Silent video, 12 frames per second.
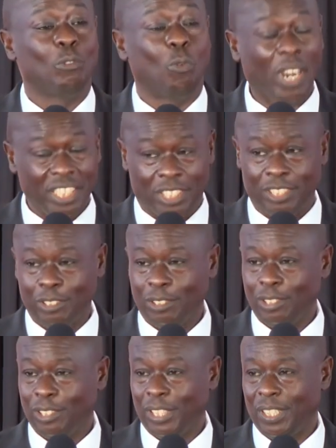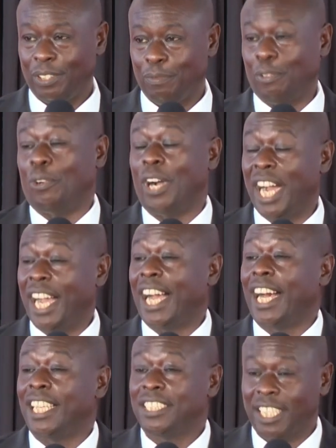wise for her
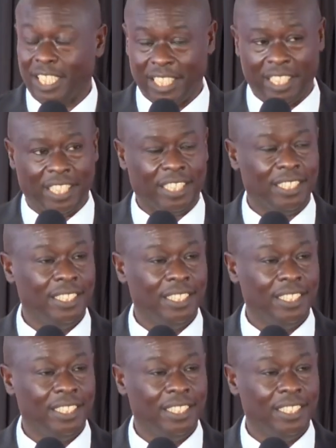as a leader